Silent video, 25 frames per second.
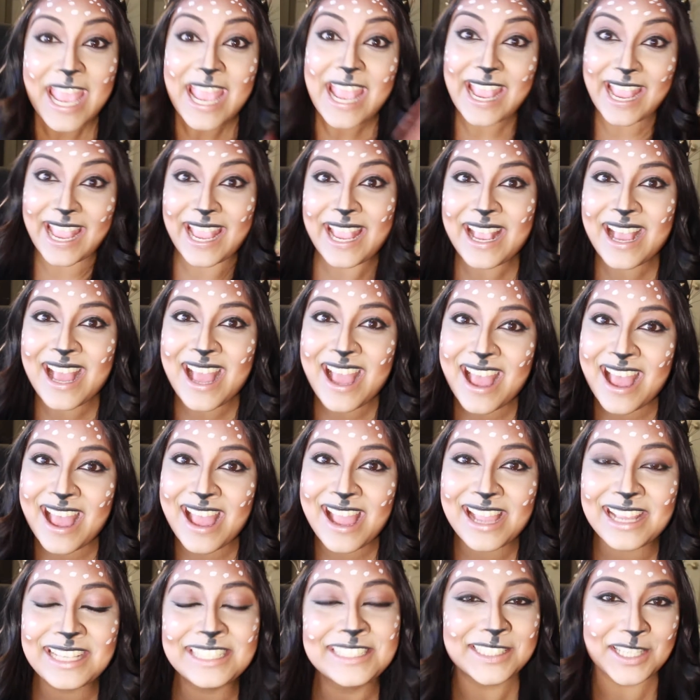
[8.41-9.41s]
Hey
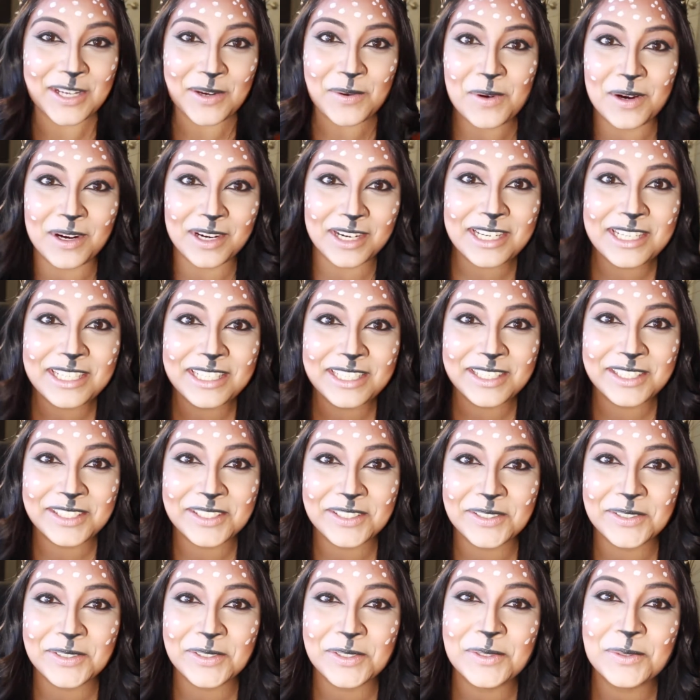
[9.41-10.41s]
guys, how are you?
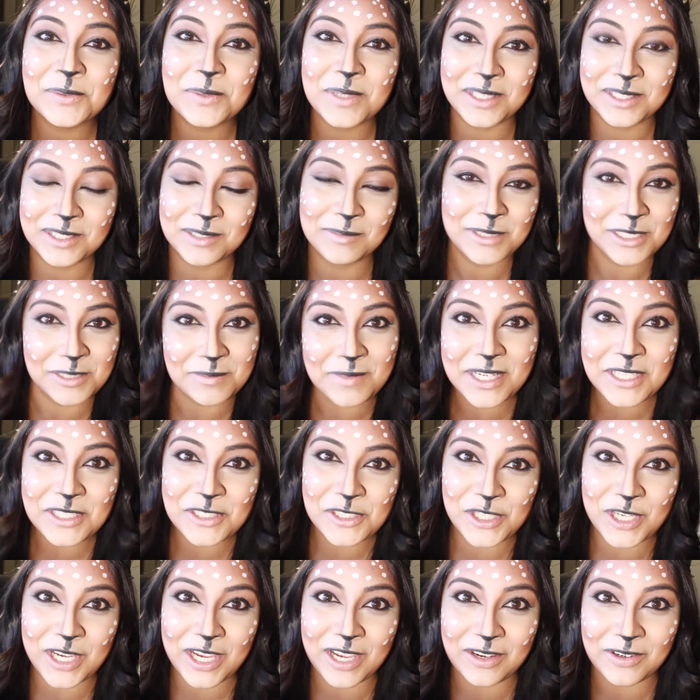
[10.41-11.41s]
Welcome to my
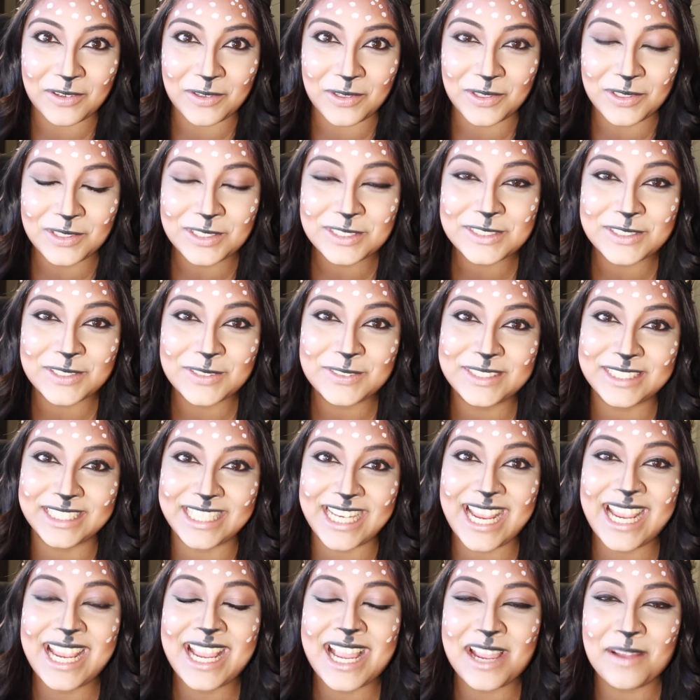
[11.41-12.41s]
channel. So
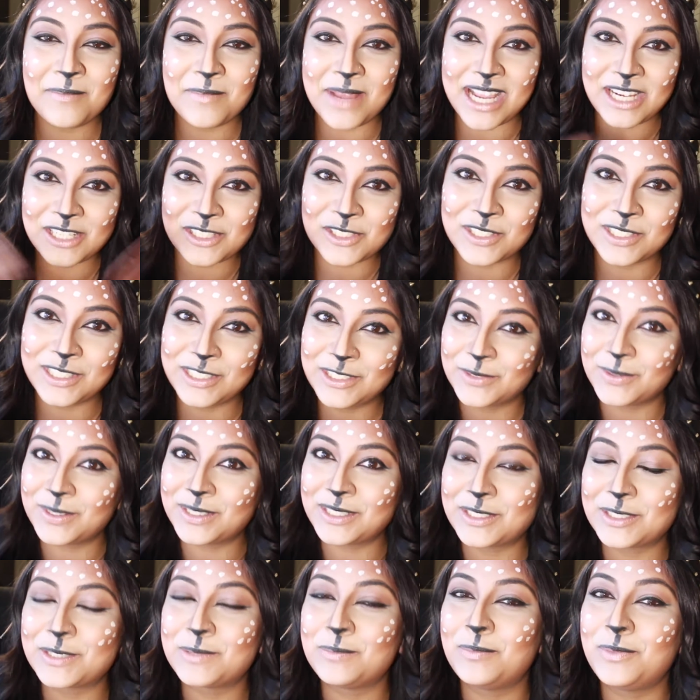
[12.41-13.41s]
today I'm actually doing
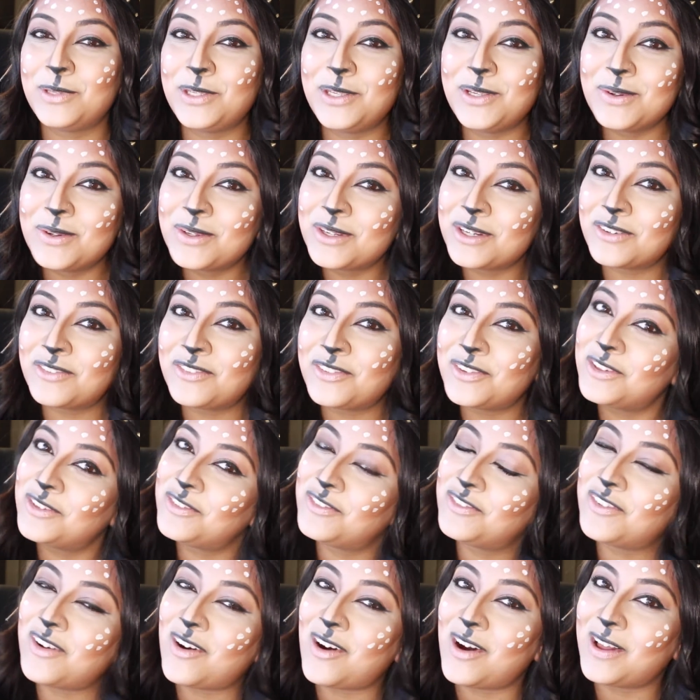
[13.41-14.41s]
this beautiful
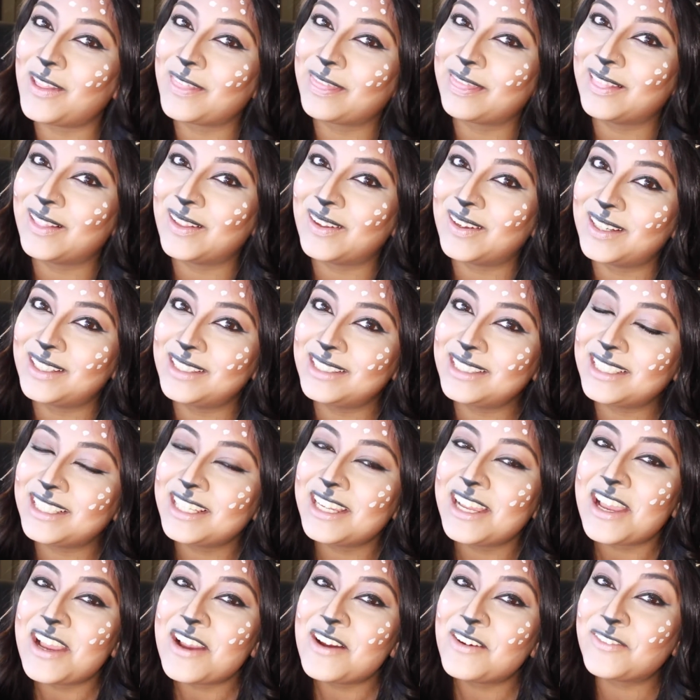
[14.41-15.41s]
fawn look
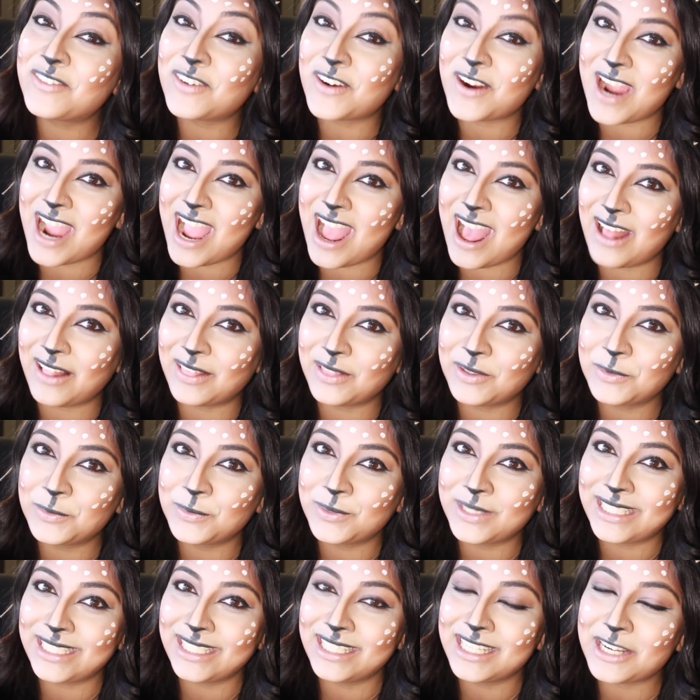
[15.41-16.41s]
for
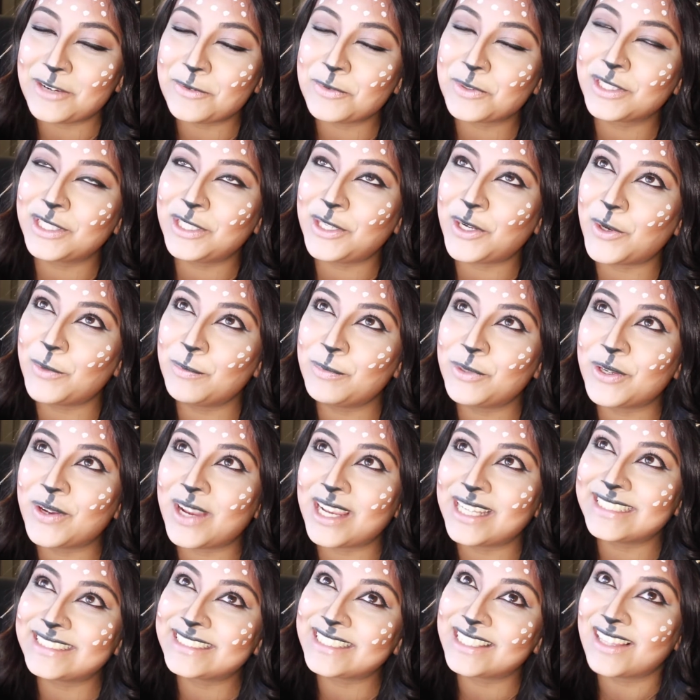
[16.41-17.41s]
Halloween. I really hope you
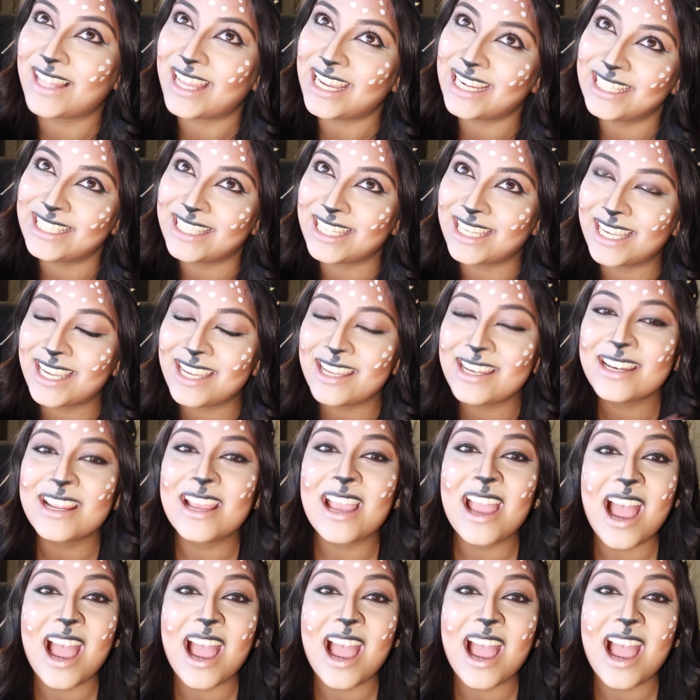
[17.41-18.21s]
guys like it.